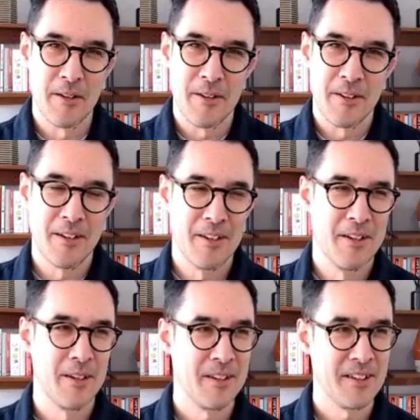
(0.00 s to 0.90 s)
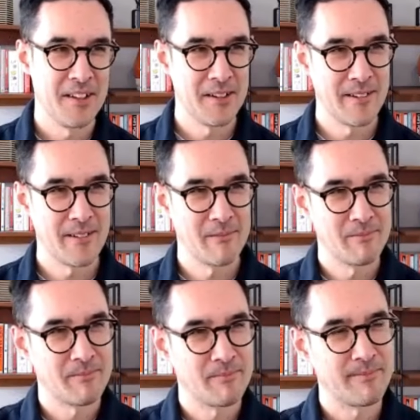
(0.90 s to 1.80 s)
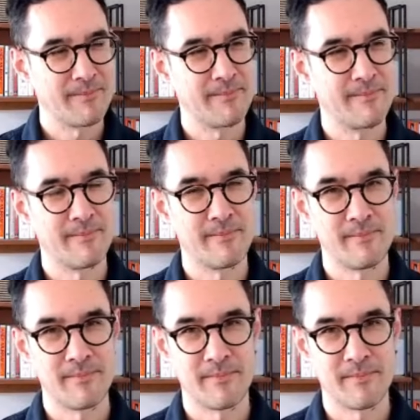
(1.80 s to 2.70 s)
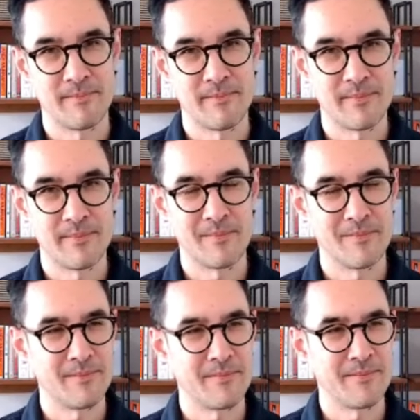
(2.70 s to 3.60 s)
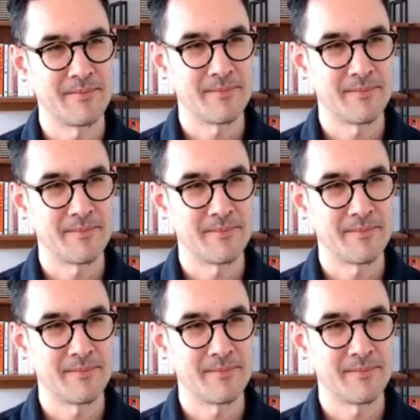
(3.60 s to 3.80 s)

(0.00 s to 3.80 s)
This person isn't speaking.